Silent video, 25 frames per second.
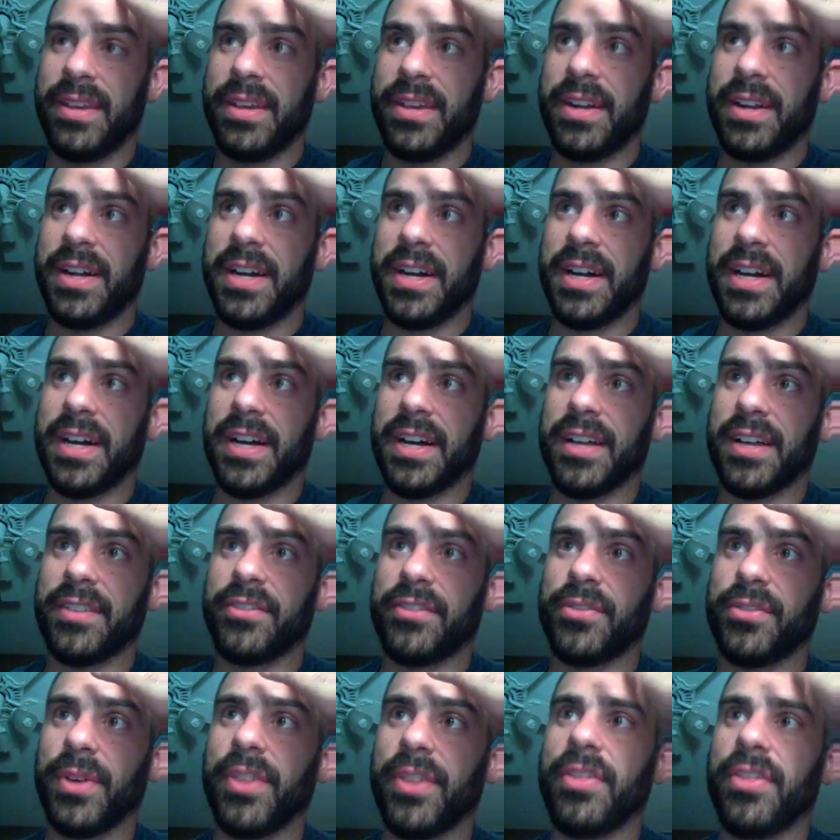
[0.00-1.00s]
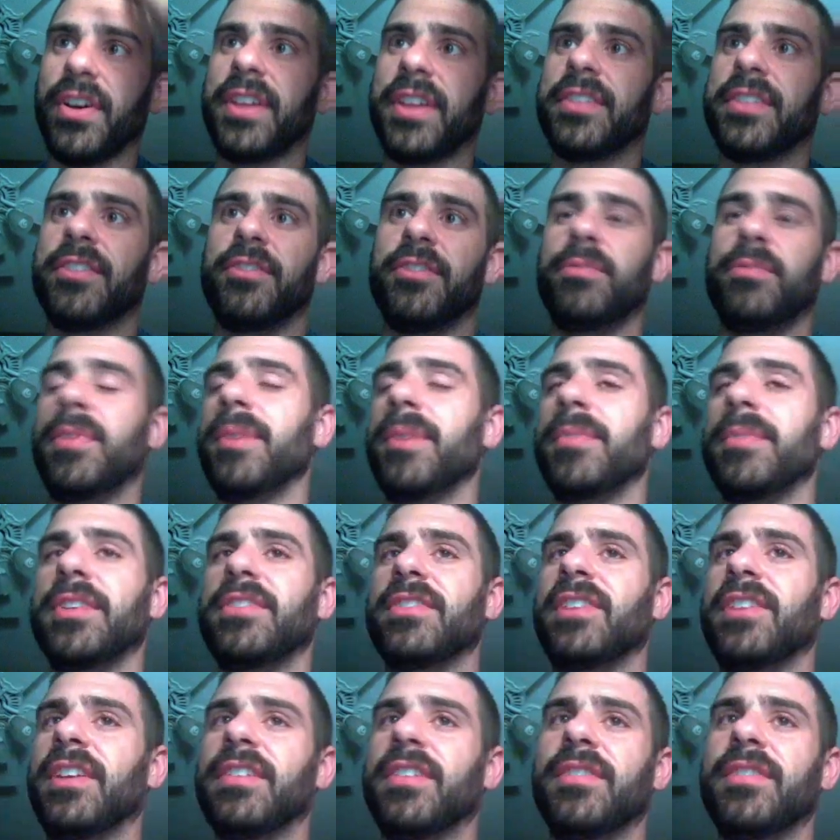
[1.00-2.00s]
So I thought there's maybe a
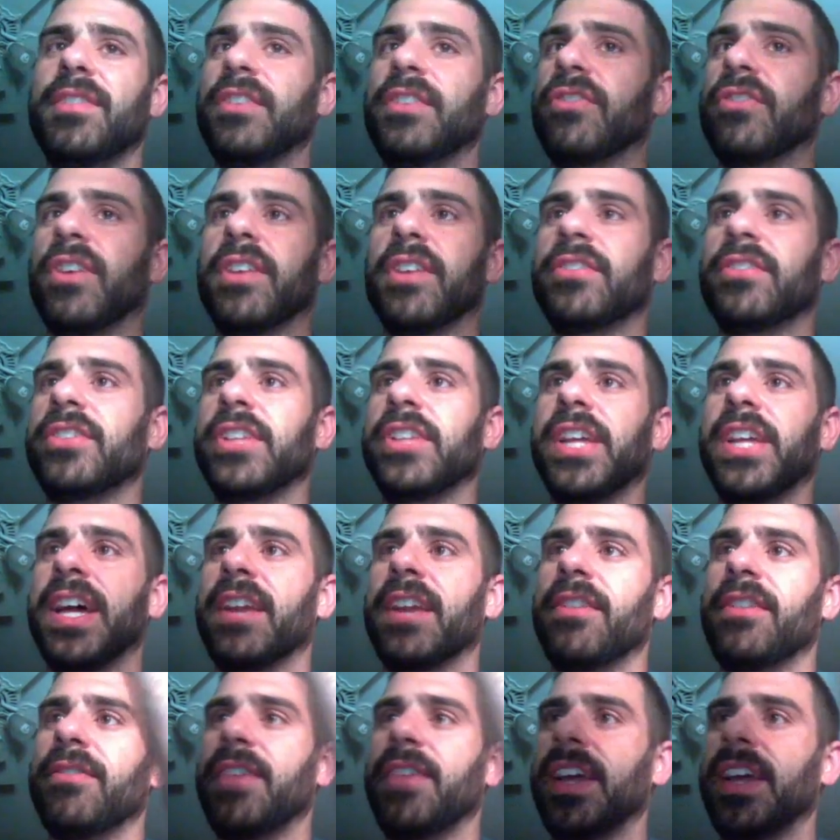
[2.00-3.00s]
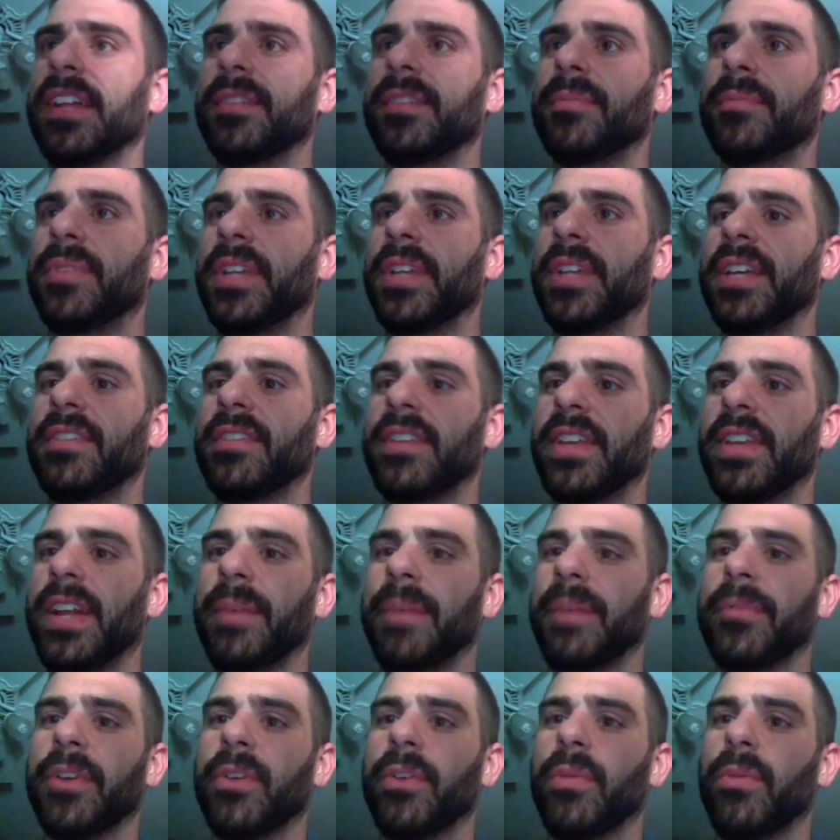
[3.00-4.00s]
chance if he draws Liliana the Veil and plays it, I'm
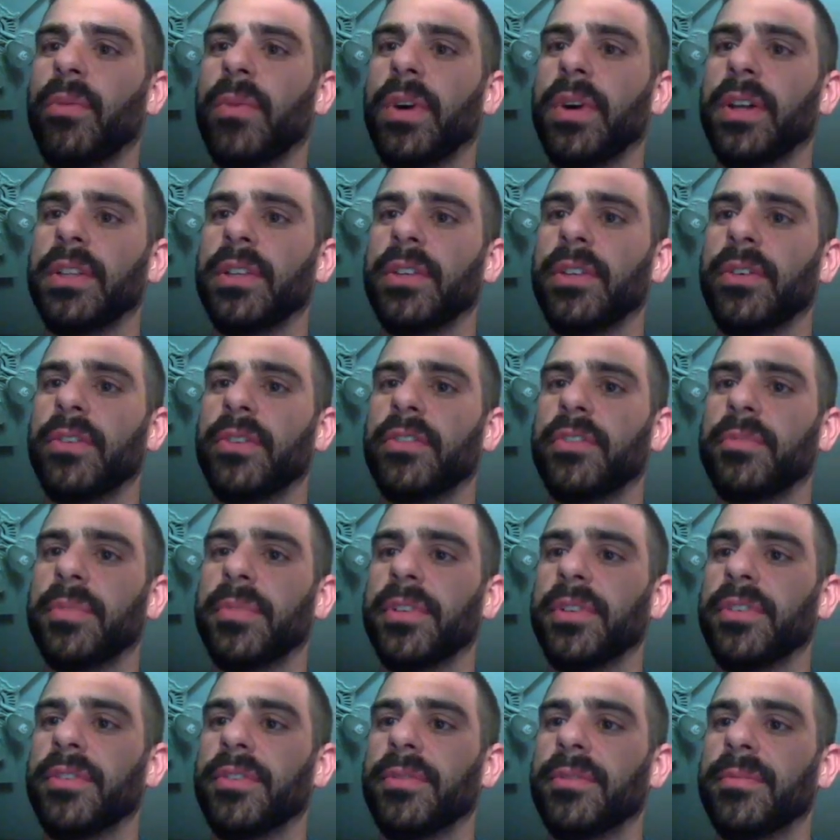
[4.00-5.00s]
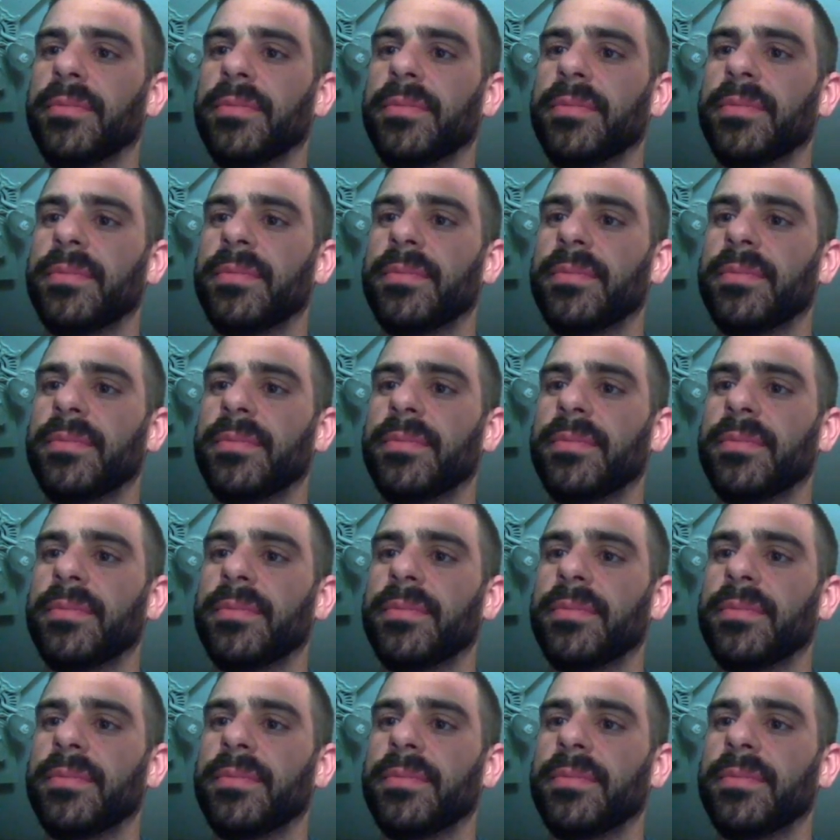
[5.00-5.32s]
going to want Lotus Bloom